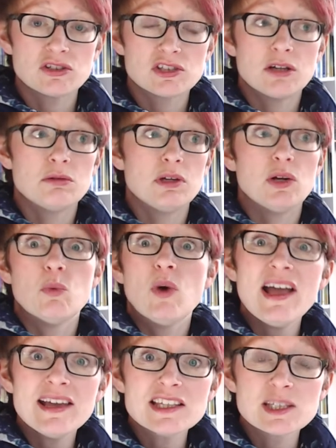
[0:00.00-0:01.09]
So in a
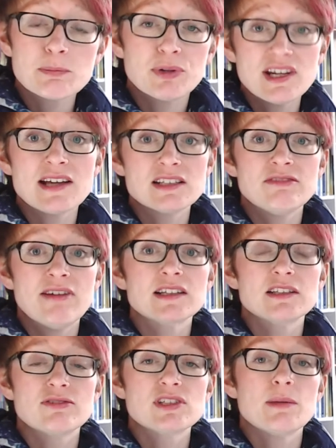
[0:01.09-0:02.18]
way, it's a protective
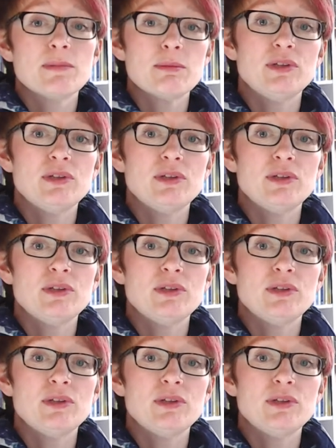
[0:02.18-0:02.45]
factor for some people